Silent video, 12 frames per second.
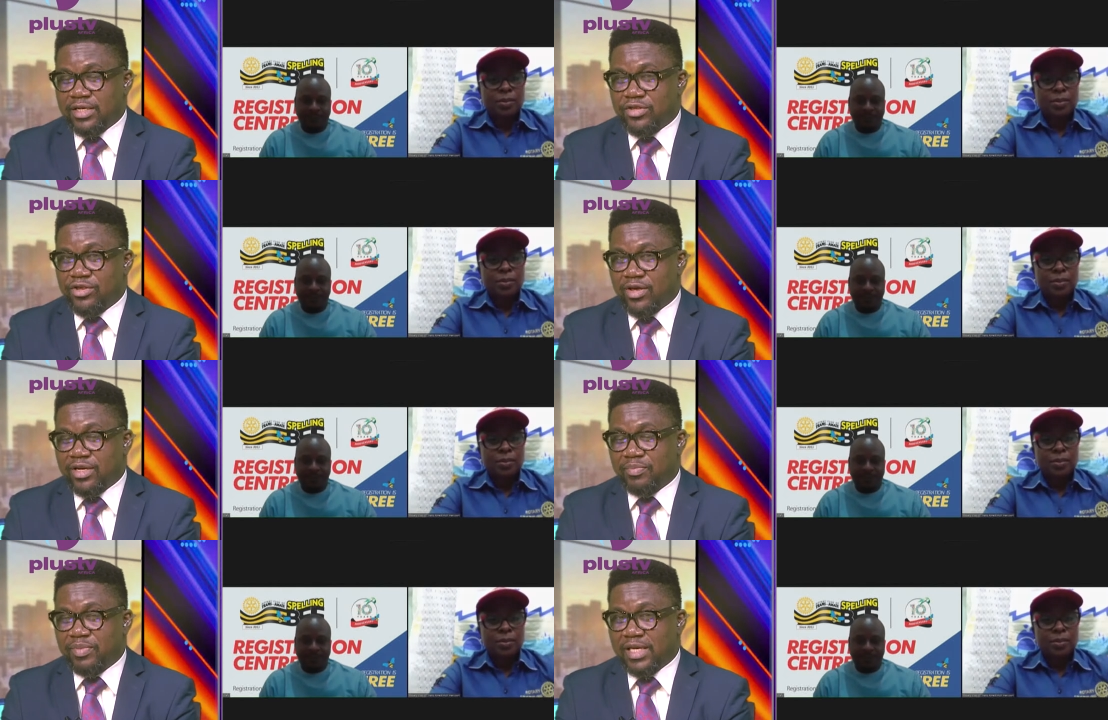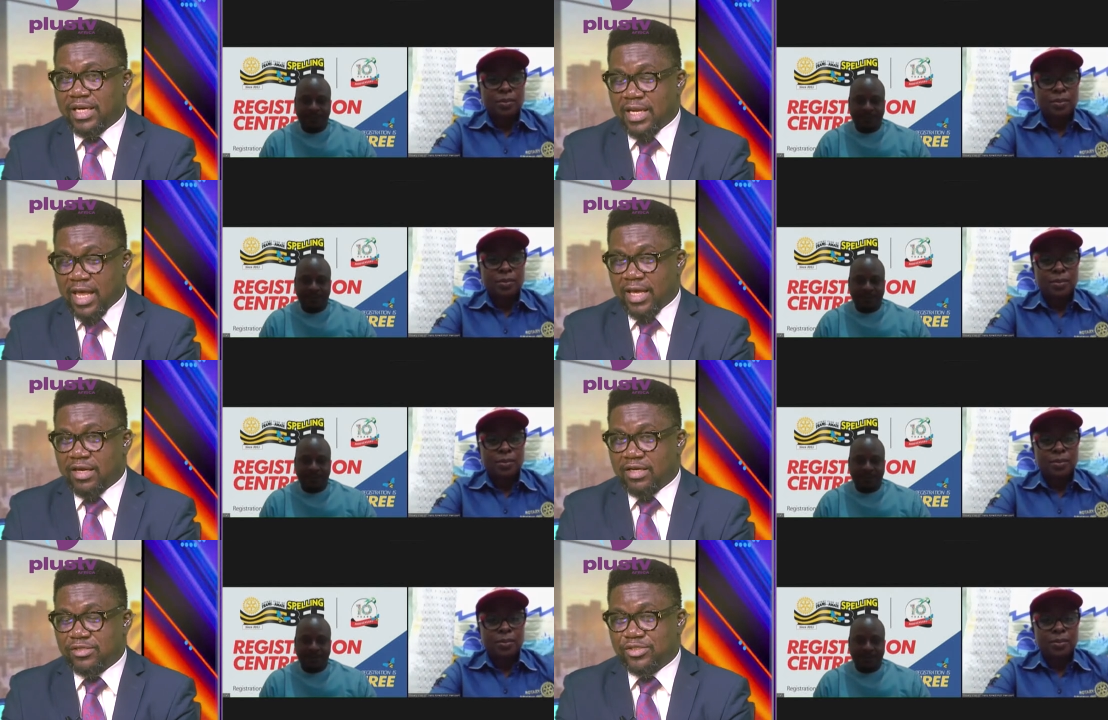Speaker 1: journey been
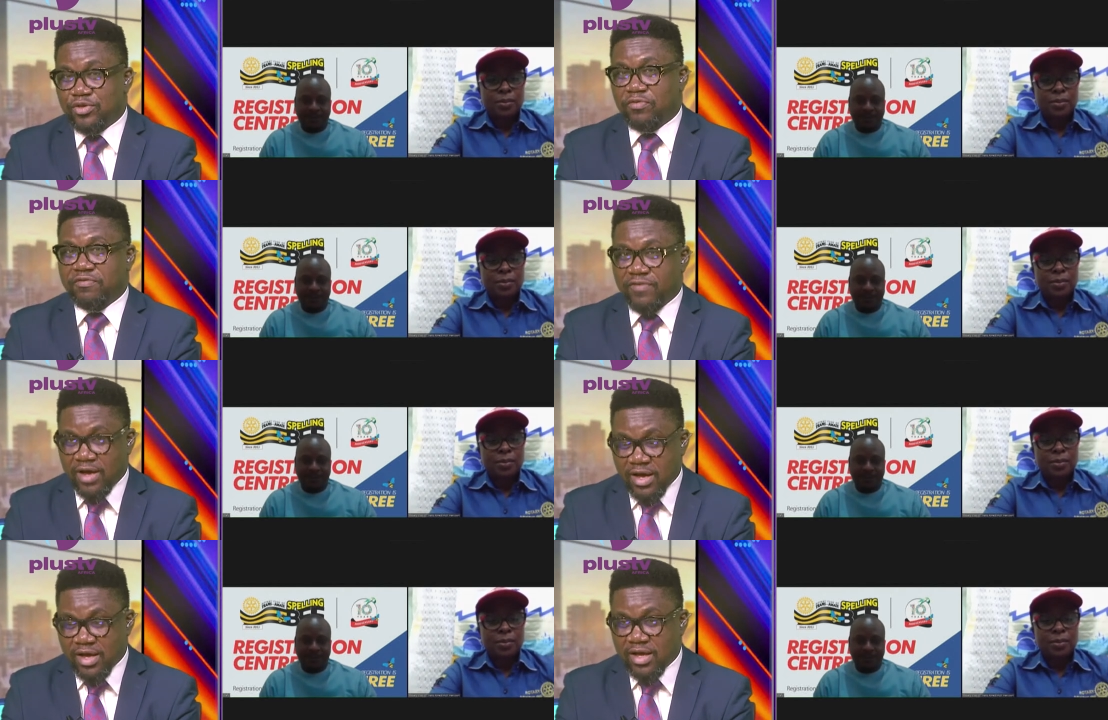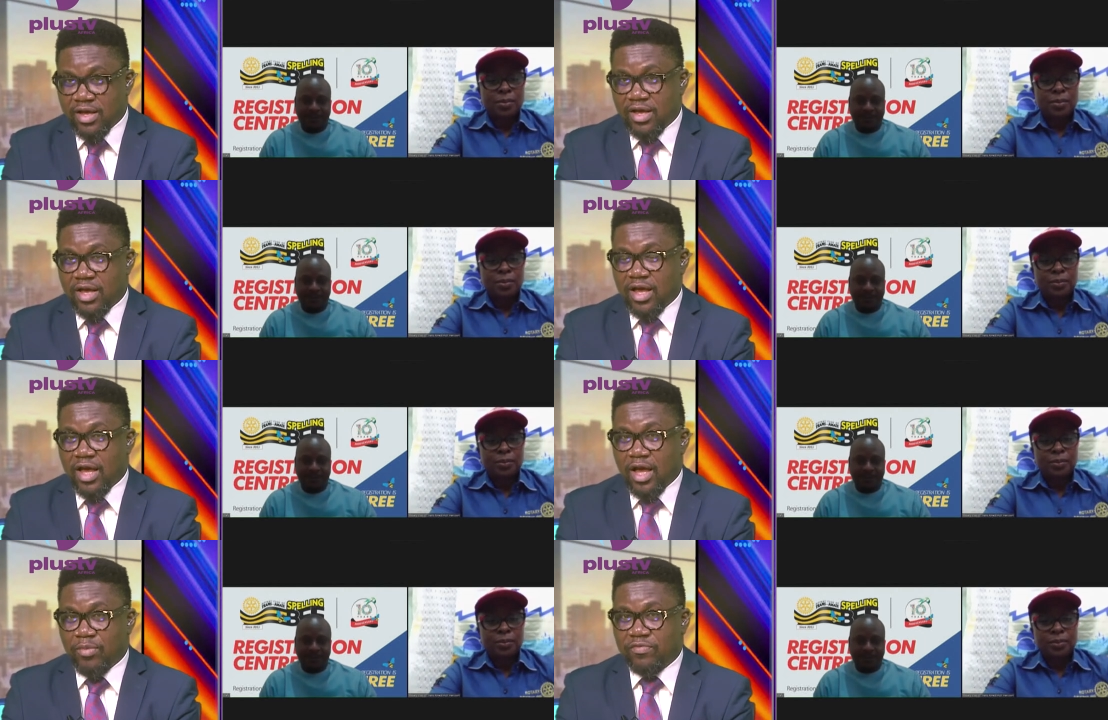like so far
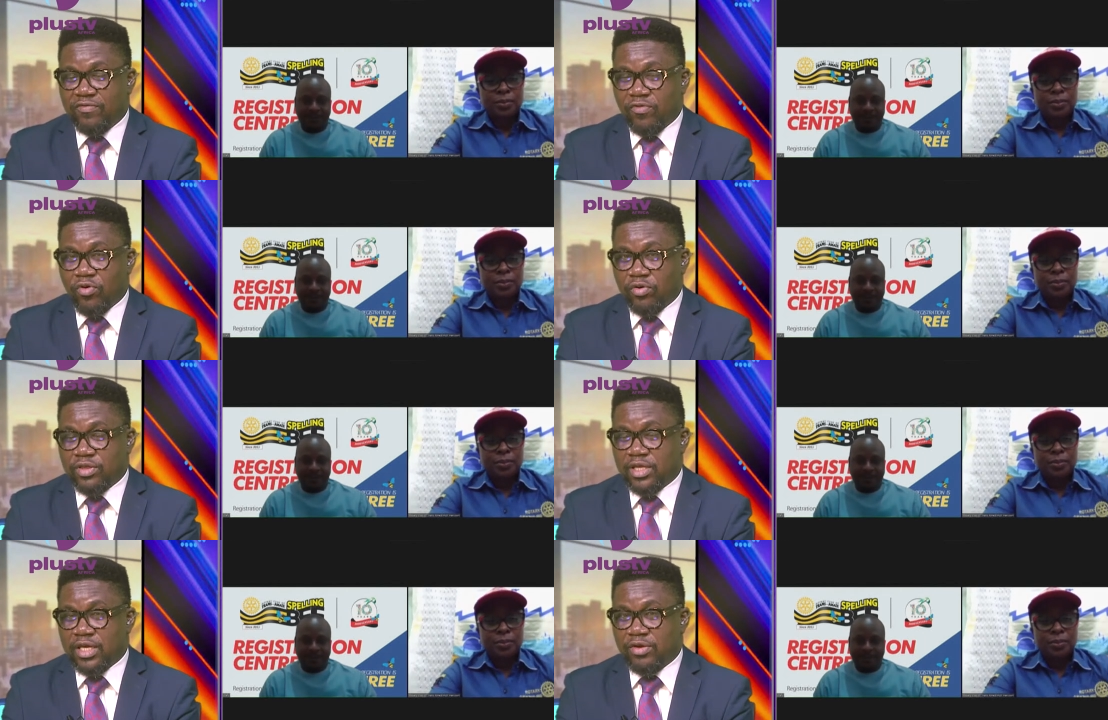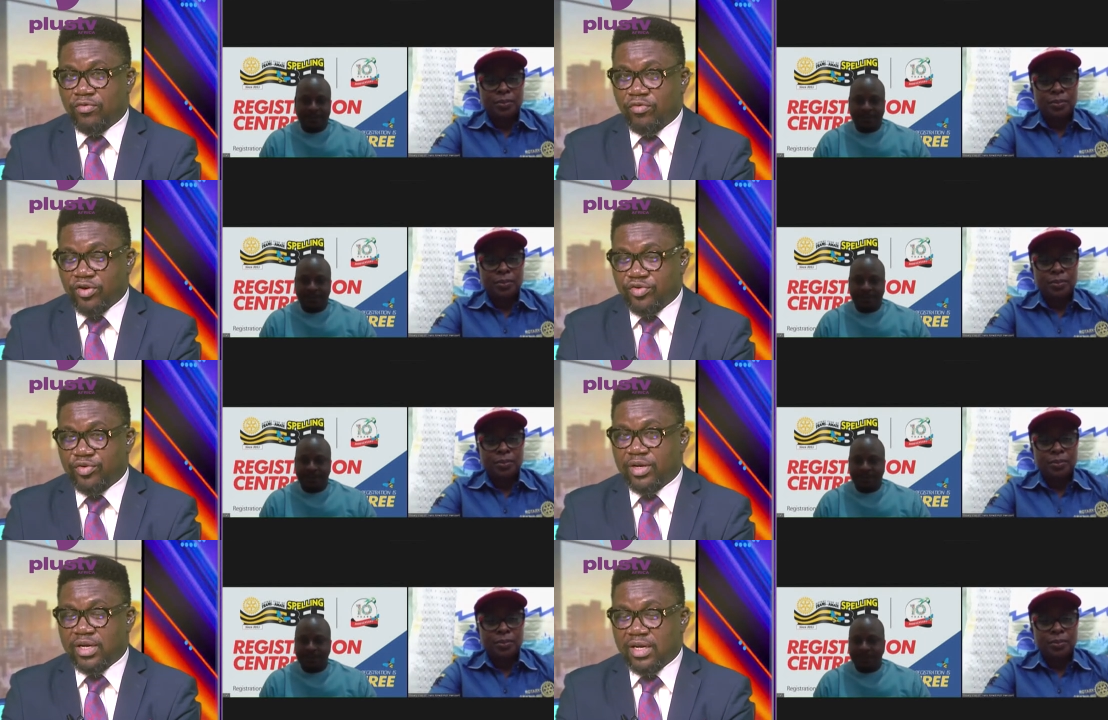for the
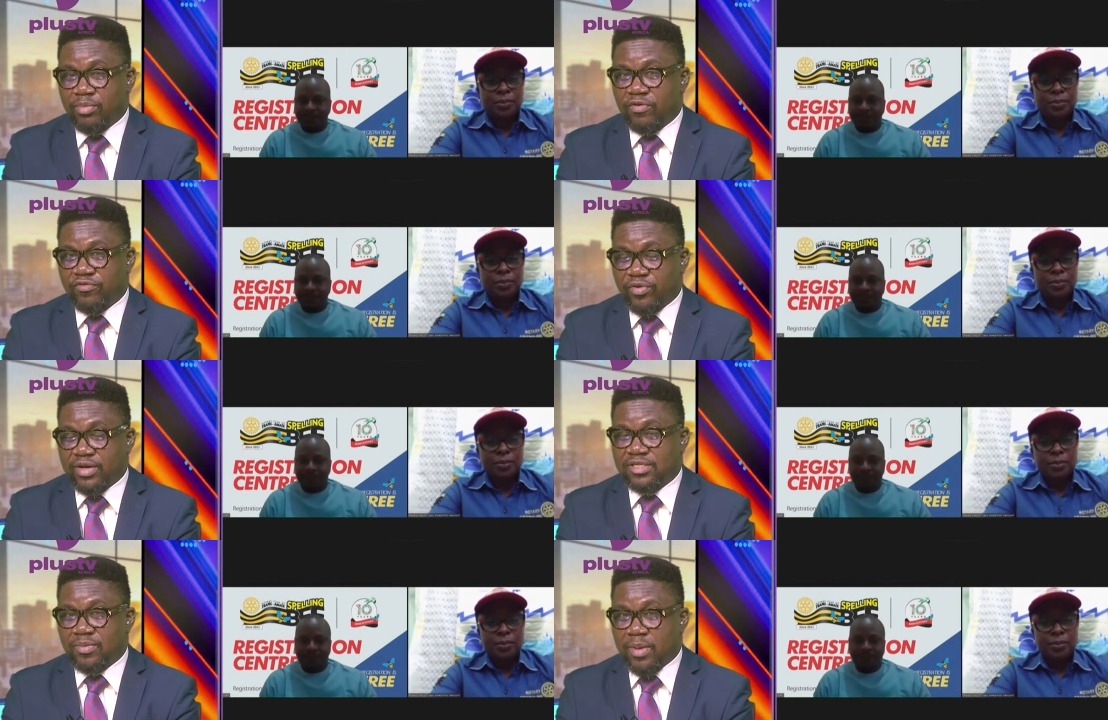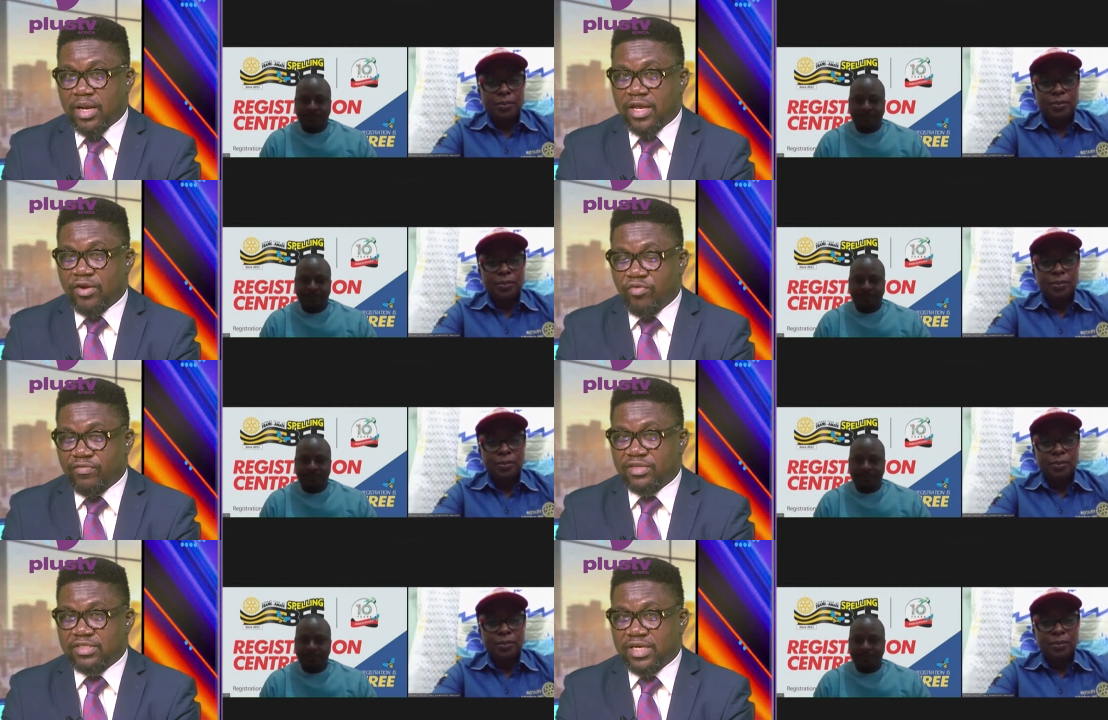Rotary Club of Trans Amadi in
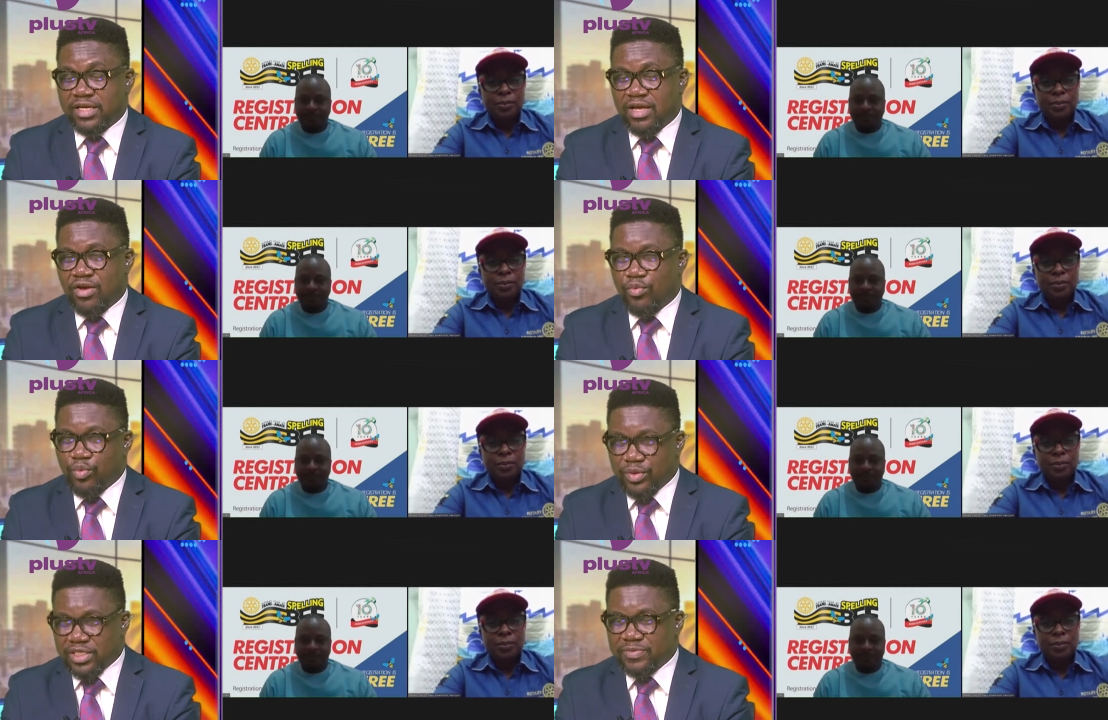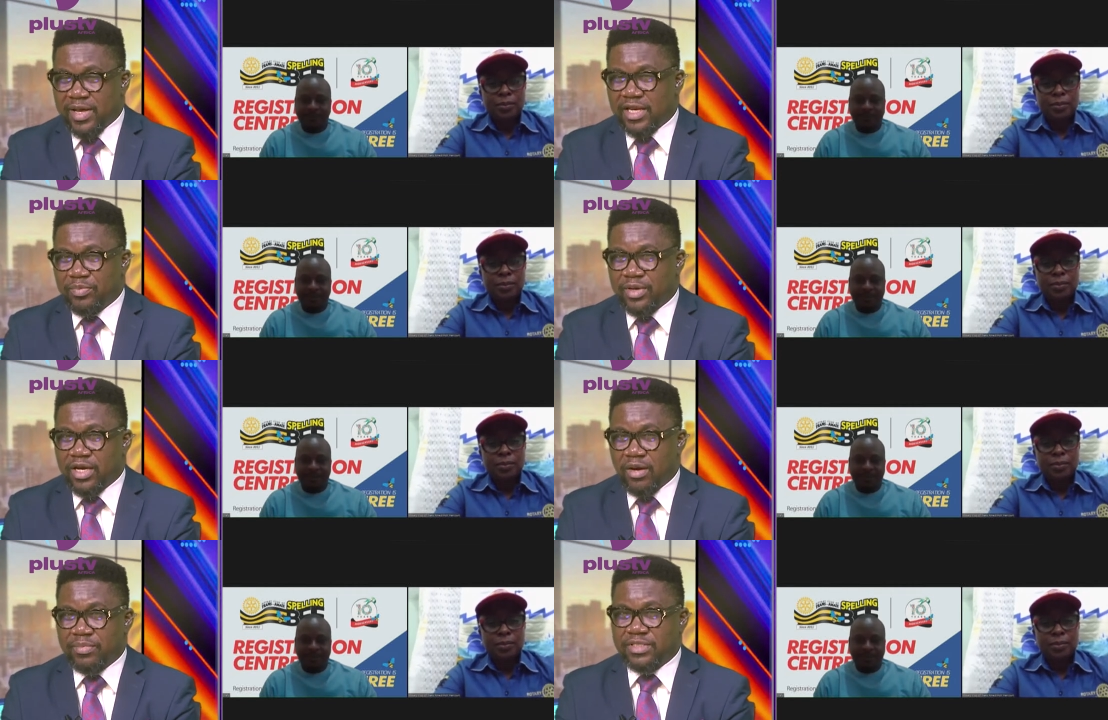River State with the Spelling Bee
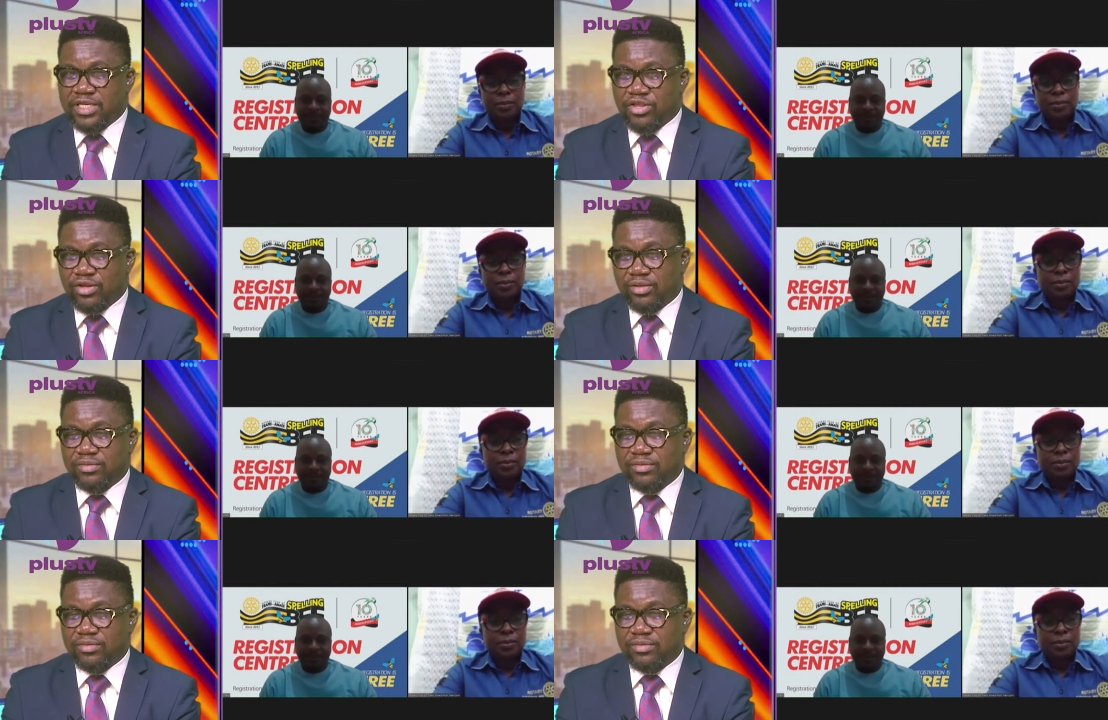competition?